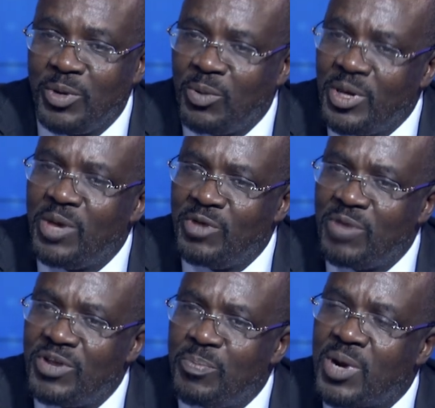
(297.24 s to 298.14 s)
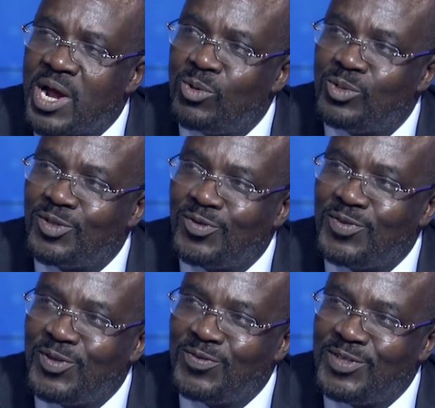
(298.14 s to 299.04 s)
we we are very proud of
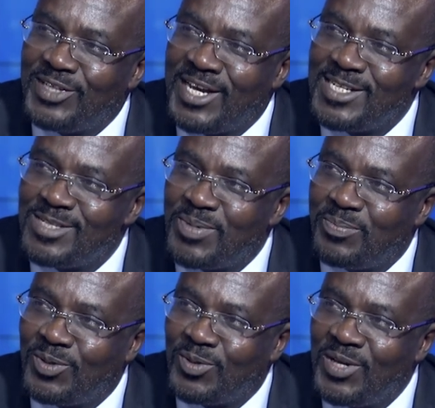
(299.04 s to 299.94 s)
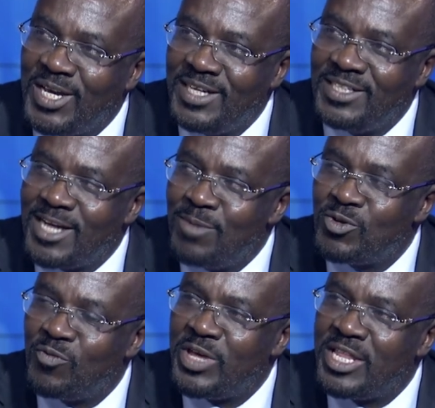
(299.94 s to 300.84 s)
the, of the Chinese people in yes. terms
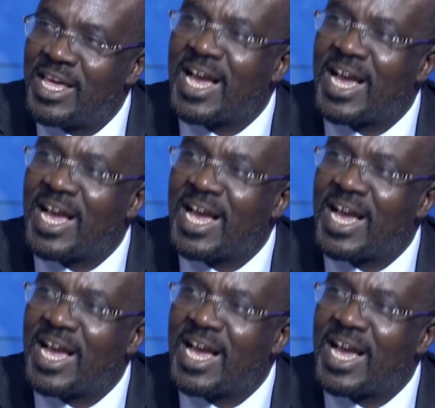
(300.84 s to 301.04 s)
of where they